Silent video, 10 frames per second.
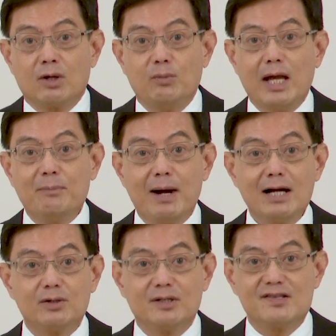We
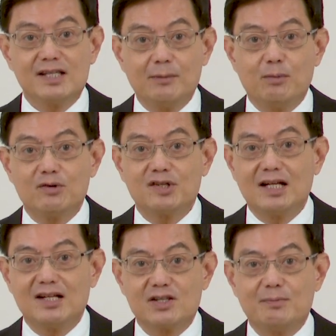embarked on the
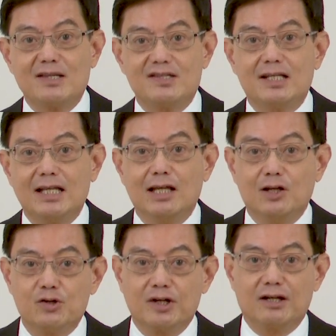Singapore-China Smart City
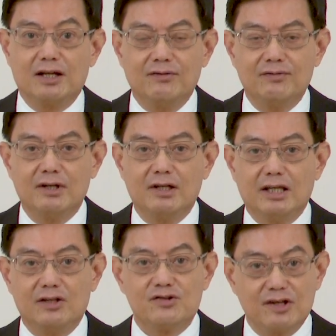Initiative
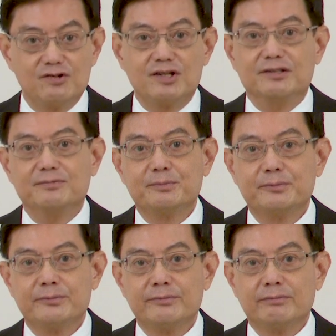in Shenzhen
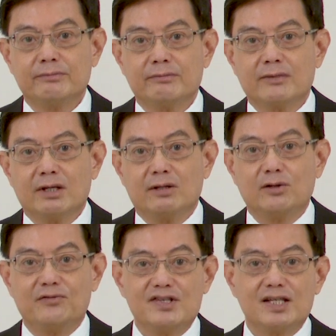
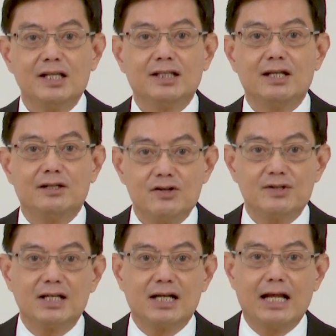to facilitate
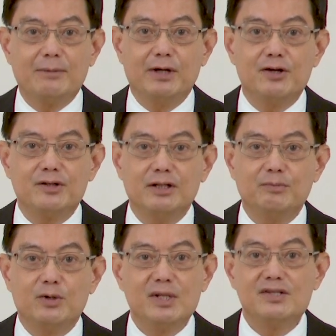digital collaboration
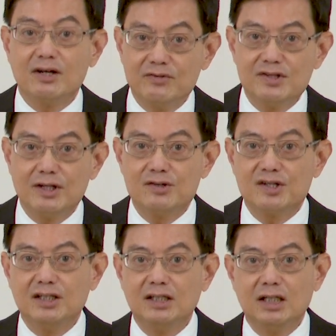between Southeast
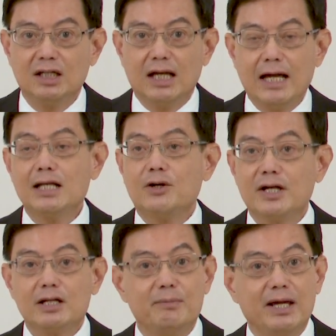Asia and the
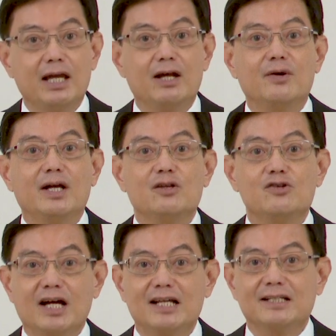Greater Bay Area in
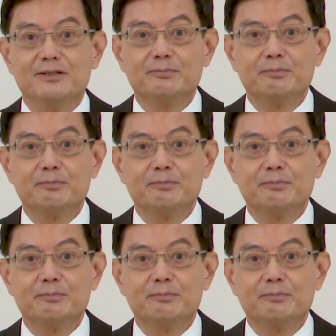China.